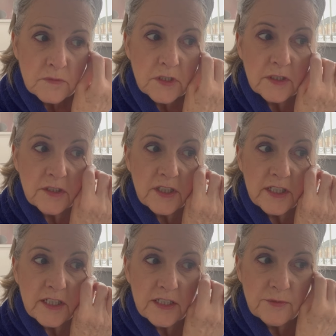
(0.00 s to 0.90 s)
and the
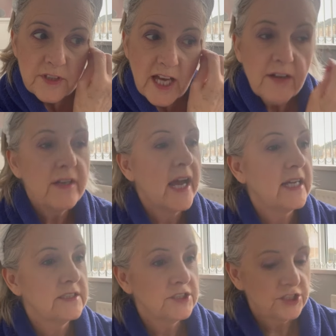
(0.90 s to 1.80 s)
thing is with
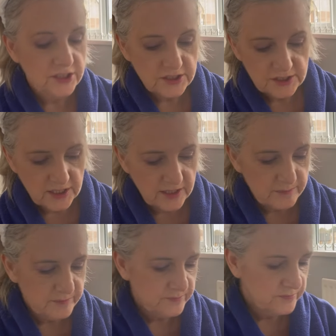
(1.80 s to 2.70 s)
Ariane, she's
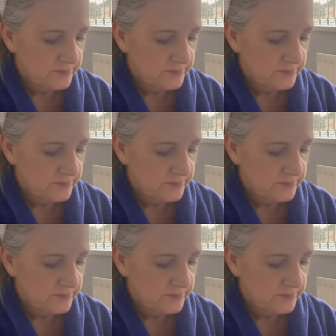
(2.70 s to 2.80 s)
um,